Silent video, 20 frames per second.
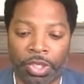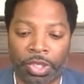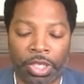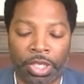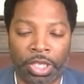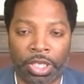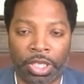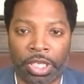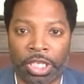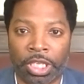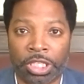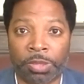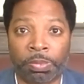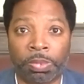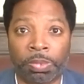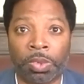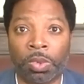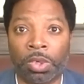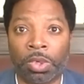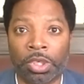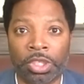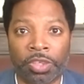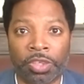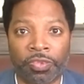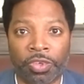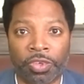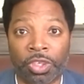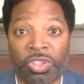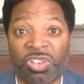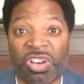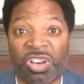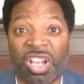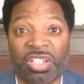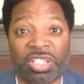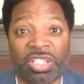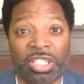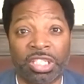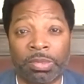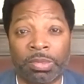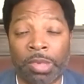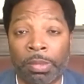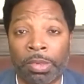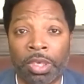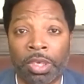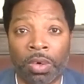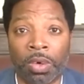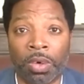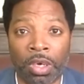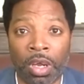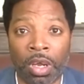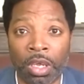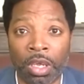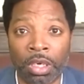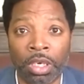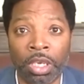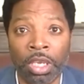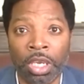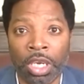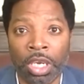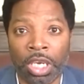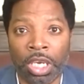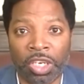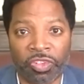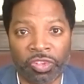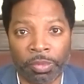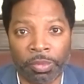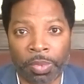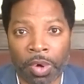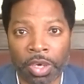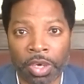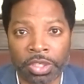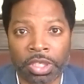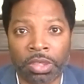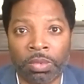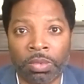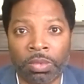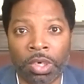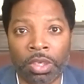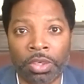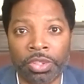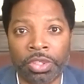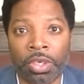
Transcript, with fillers: explore different atrocities that may be going on in different parts of the world.